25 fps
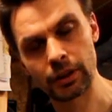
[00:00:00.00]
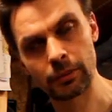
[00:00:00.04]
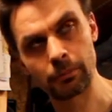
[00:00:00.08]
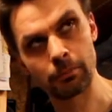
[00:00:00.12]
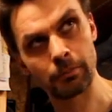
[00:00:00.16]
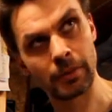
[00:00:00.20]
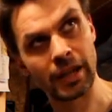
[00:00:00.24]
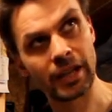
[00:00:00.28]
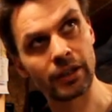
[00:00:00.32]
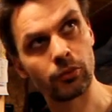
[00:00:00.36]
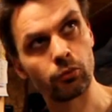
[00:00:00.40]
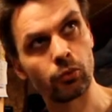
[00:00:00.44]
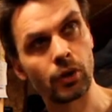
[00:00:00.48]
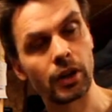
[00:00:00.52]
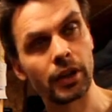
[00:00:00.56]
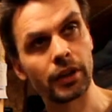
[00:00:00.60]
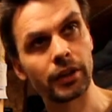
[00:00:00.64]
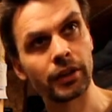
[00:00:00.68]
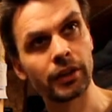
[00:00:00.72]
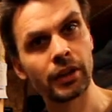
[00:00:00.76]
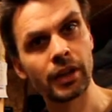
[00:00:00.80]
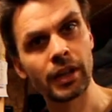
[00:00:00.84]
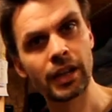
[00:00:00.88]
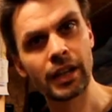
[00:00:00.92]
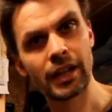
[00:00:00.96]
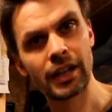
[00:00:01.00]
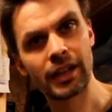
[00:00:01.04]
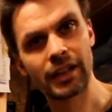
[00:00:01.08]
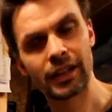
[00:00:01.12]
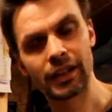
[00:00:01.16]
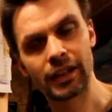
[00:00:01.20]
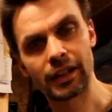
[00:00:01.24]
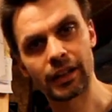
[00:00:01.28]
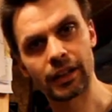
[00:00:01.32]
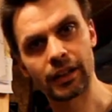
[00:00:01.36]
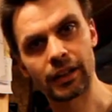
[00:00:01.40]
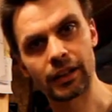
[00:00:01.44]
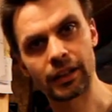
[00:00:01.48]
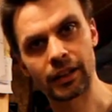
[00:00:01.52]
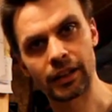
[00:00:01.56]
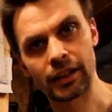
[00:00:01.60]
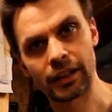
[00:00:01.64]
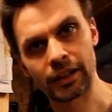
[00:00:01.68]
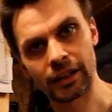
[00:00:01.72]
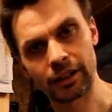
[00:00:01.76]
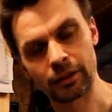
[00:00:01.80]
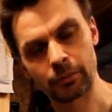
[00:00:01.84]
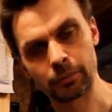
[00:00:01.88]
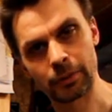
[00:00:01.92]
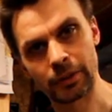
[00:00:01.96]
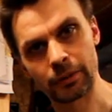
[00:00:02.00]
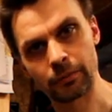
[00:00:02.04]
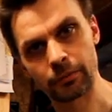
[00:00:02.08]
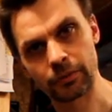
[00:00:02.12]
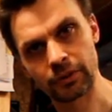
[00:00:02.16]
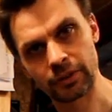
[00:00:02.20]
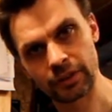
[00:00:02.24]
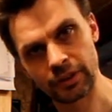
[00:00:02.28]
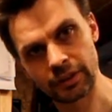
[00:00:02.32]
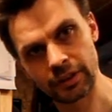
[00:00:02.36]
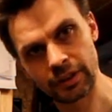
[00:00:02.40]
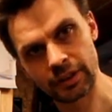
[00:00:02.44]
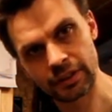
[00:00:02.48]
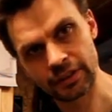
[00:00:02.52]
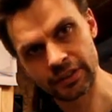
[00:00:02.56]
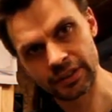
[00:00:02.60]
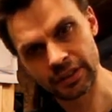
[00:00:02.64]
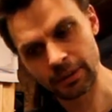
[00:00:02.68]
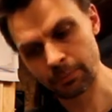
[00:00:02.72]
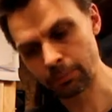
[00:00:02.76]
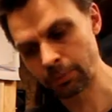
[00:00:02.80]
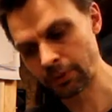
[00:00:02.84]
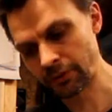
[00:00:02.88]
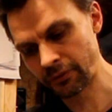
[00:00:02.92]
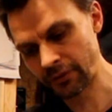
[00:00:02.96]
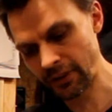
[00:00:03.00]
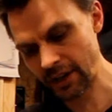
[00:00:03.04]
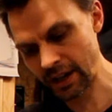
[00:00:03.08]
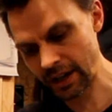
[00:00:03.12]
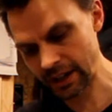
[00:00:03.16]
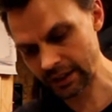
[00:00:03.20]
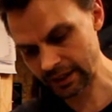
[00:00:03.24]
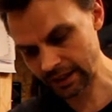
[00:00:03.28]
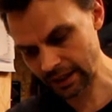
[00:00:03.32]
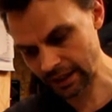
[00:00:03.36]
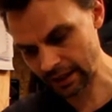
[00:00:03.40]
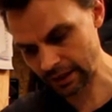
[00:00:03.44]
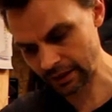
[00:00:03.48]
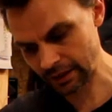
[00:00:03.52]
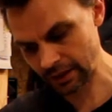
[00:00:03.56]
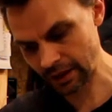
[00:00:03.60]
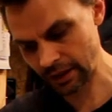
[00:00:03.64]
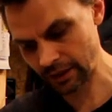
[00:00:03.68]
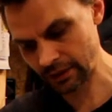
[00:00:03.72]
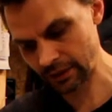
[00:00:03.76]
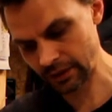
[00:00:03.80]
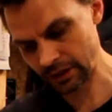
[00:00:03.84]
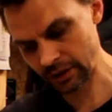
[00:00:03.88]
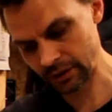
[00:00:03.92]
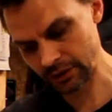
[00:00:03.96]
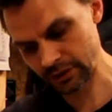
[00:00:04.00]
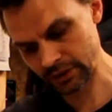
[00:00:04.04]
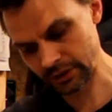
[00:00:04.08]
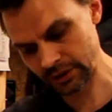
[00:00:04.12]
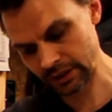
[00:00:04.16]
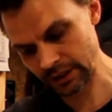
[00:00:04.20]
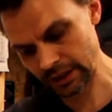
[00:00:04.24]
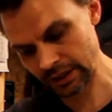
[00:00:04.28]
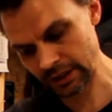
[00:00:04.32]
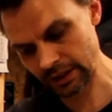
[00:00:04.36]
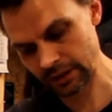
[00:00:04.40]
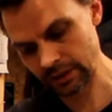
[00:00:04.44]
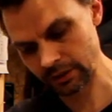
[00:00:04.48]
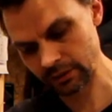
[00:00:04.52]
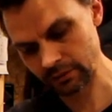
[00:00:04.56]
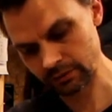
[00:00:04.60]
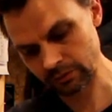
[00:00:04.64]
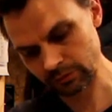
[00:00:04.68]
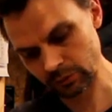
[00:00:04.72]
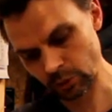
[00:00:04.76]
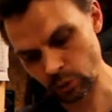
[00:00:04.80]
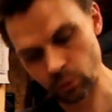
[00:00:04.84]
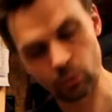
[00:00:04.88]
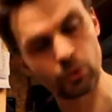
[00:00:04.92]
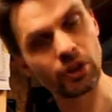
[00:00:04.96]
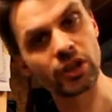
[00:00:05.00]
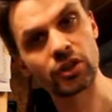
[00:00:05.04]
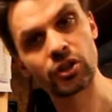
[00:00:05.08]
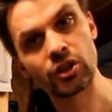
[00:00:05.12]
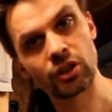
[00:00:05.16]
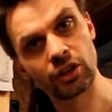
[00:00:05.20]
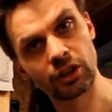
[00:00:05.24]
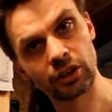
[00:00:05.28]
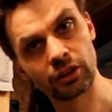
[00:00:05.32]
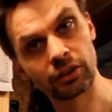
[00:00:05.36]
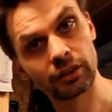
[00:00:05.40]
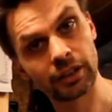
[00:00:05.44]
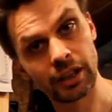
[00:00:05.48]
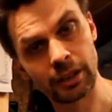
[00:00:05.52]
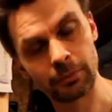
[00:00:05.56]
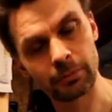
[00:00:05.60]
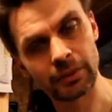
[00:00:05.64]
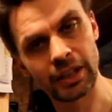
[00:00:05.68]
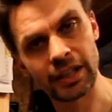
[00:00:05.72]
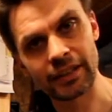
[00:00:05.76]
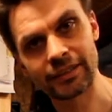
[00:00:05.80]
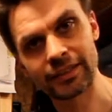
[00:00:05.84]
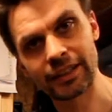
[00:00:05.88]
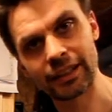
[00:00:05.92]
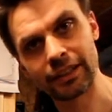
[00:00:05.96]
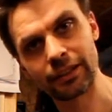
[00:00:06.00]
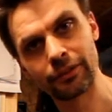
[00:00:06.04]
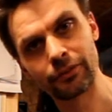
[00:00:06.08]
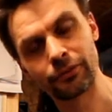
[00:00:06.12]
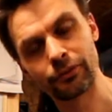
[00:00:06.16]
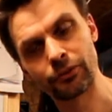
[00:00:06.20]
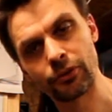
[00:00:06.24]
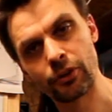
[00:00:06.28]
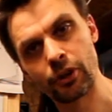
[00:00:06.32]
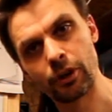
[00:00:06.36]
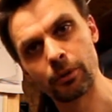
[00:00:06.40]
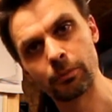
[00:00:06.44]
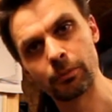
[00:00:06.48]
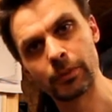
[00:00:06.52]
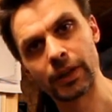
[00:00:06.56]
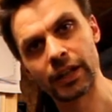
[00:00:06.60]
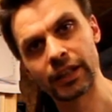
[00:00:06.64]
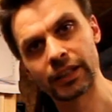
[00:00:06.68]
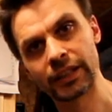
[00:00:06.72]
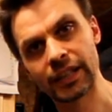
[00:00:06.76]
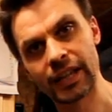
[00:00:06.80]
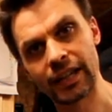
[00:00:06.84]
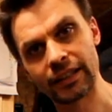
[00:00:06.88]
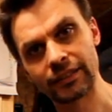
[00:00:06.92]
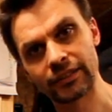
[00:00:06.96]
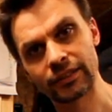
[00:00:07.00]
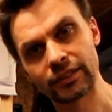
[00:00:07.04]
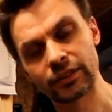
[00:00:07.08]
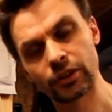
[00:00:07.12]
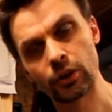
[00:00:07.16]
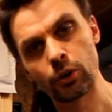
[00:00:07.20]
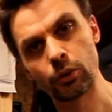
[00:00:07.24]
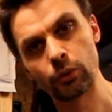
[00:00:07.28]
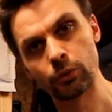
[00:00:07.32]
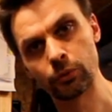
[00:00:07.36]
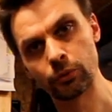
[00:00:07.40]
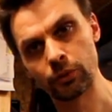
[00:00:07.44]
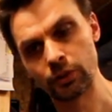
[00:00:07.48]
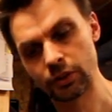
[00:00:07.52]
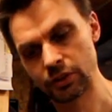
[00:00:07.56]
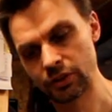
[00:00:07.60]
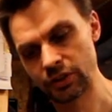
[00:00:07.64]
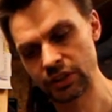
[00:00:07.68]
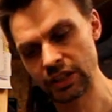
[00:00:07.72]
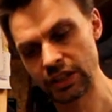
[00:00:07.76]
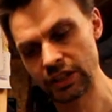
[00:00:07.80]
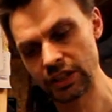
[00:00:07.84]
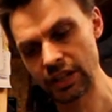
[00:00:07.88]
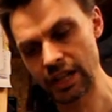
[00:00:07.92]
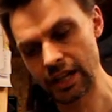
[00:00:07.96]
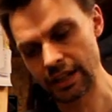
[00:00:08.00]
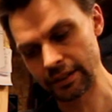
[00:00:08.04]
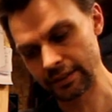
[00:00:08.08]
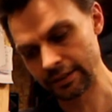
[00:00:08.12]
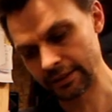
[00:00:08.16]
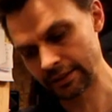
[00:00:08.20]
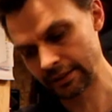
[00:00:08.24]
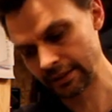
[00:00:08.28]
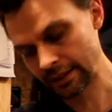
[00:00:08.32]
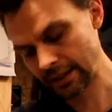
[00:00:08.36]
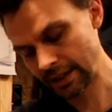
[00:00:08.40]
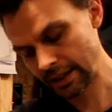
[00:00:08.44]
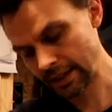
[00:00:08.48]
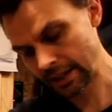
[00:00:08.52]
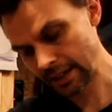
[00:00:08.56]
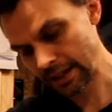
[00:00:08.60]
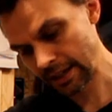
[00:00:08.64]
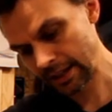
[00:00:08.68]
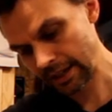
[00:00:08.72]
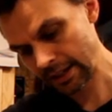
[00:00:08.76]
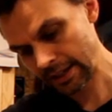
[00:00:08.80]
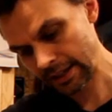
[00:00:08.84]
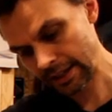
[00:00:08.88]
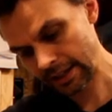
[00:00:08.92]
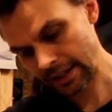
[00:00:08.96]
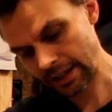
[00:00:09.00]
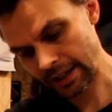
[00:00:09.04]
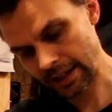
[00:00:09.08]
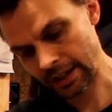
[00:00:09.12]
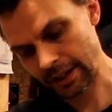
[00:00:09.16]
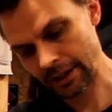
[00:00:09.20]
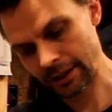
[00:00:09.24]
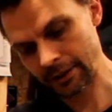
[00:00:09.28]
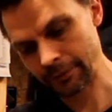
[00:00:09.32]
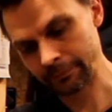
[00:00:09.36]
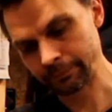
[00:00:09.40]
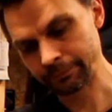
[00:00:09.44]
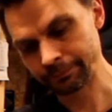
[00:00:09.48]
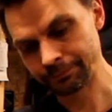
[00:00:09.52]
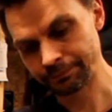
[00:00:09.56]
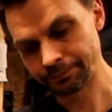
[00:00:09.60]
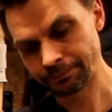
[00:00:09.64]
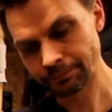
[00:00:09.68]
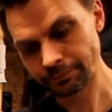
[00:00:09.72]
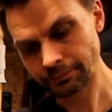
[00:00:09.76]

made one, uh, a little bit simplified, and then there's the original, I'm guessing, from uh, Ken Stone, CGS. Um,